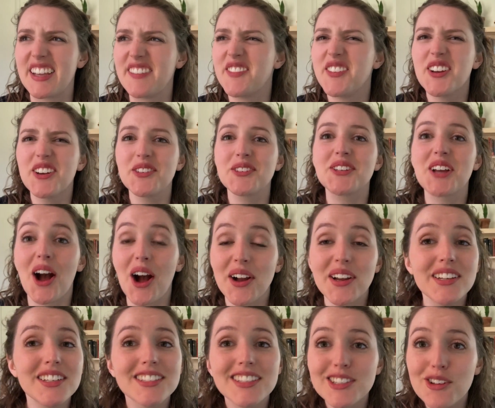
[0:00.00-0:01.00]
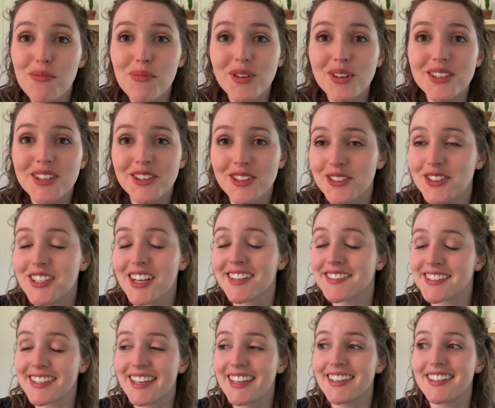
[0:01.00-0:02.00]
If you're talking to someone who
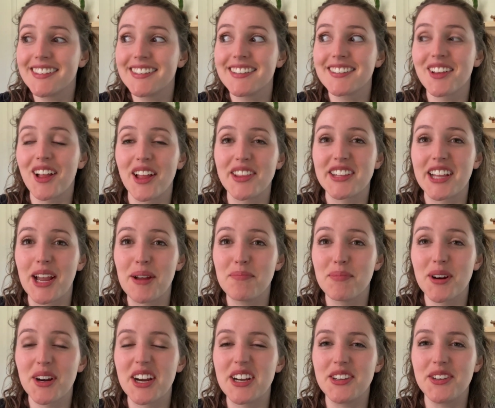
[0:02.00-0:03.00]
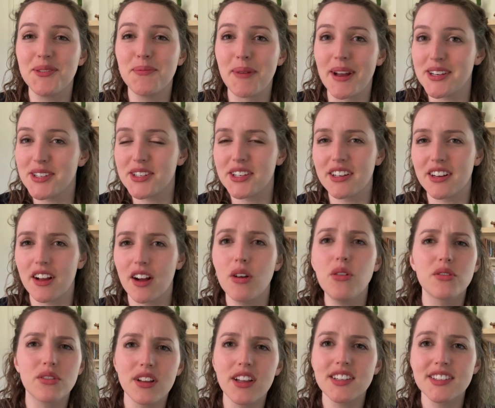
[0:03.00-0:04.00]
doesn't cloth diaper and you mention, oh,
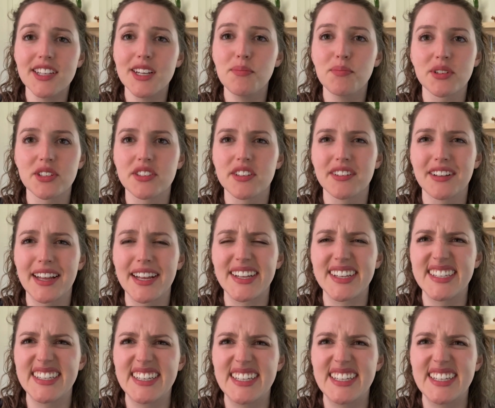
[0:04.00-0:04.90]
cloth diapers, they're like,